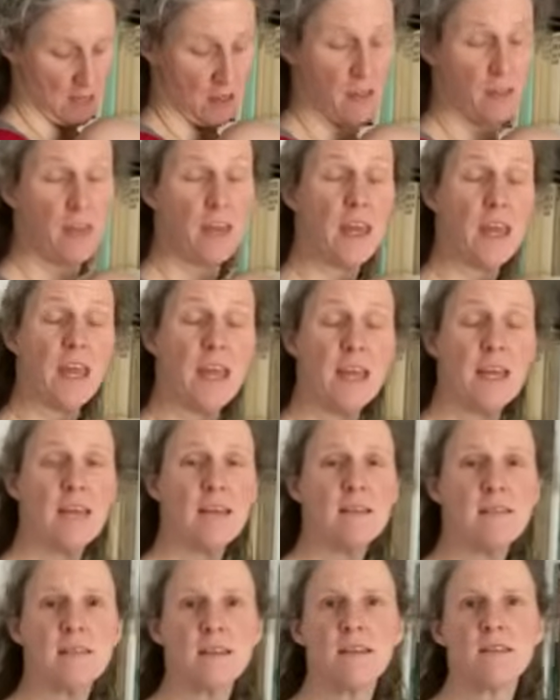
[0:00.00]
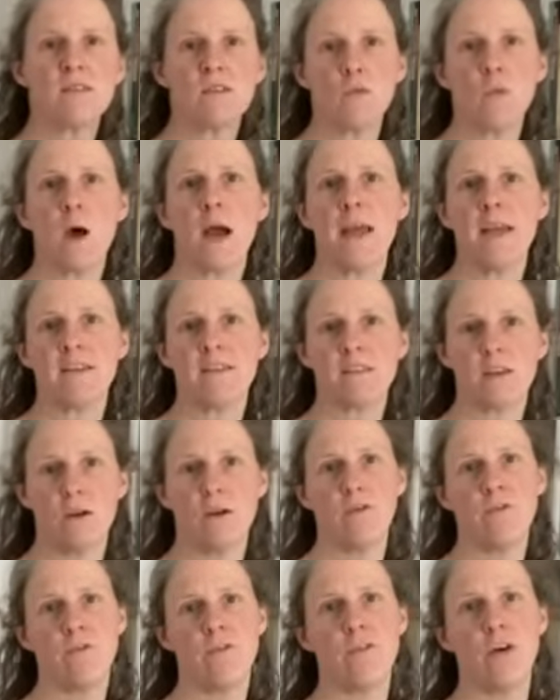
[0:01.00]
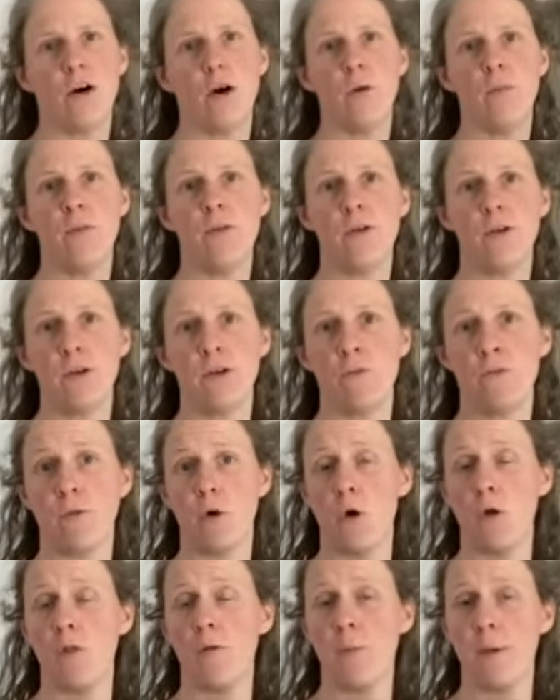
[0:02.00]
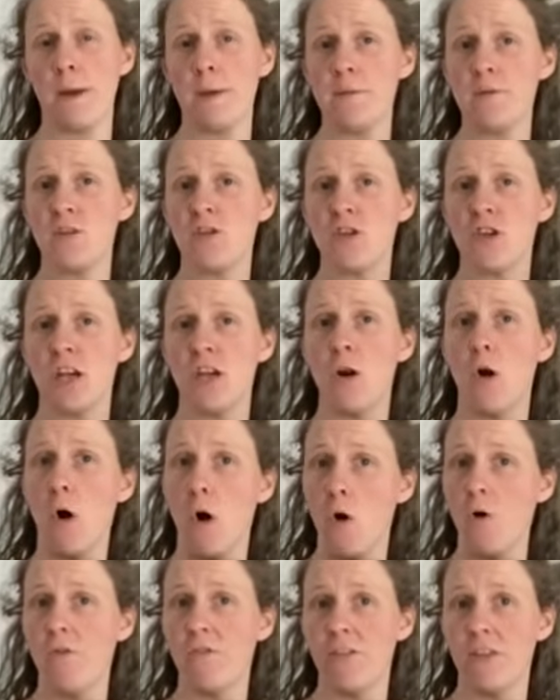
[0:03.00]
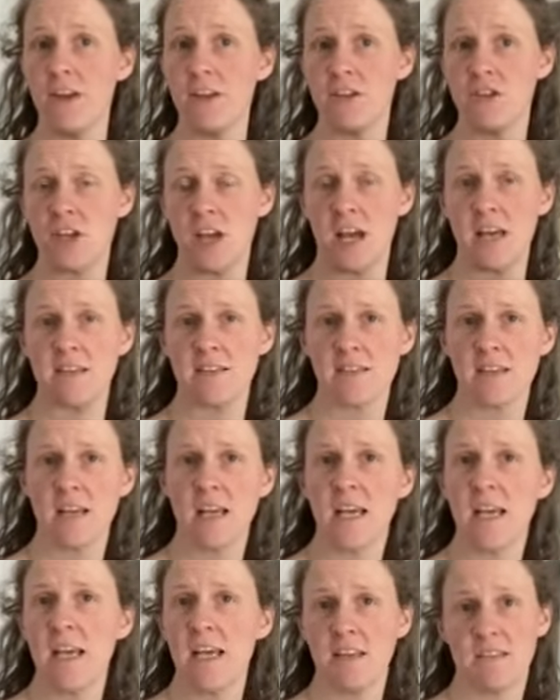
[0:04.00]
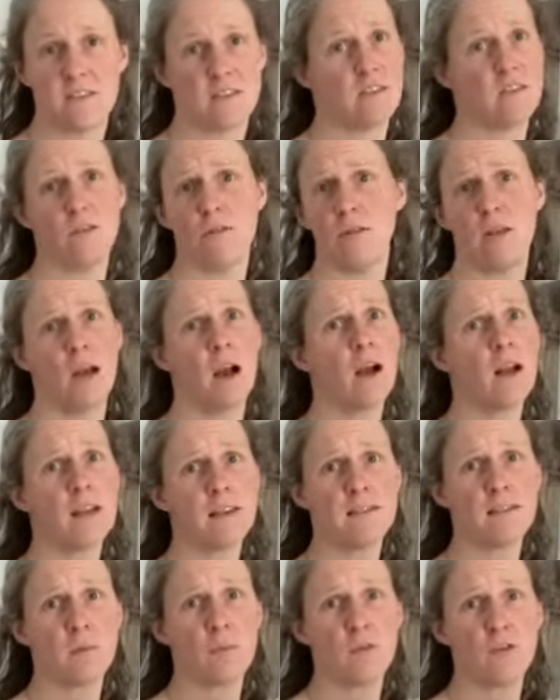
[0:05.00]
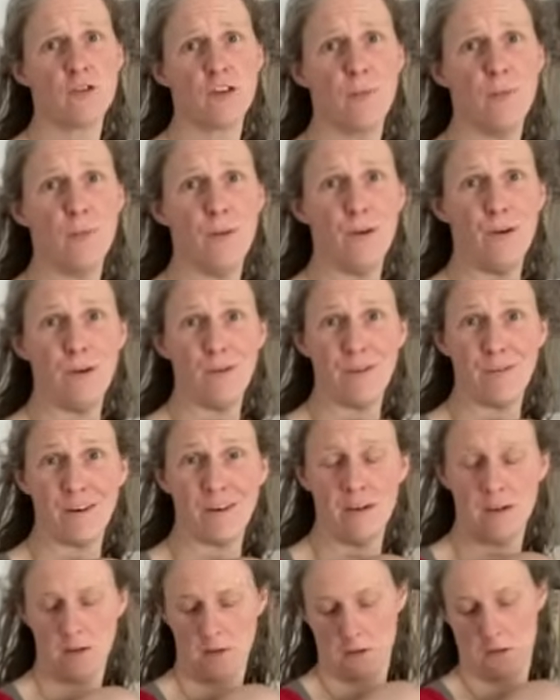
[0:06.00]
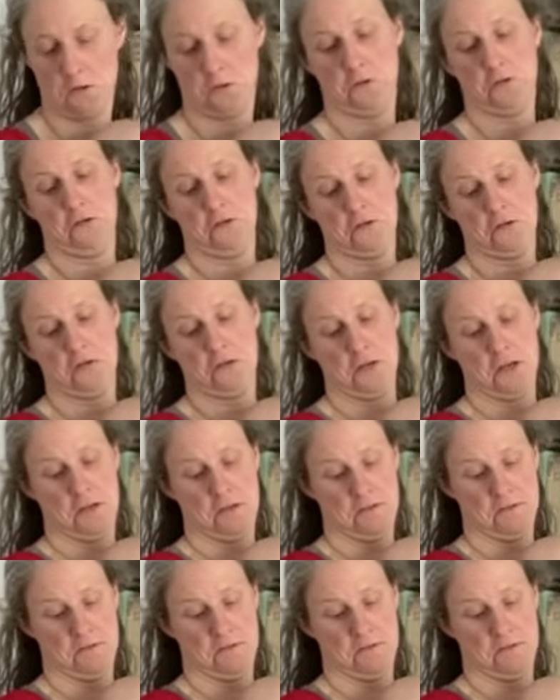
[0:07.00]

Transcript: The easiest way to confirm that you've got the baby's chin off their chest is to do the ugly double chin manoeuvre. I'll do that.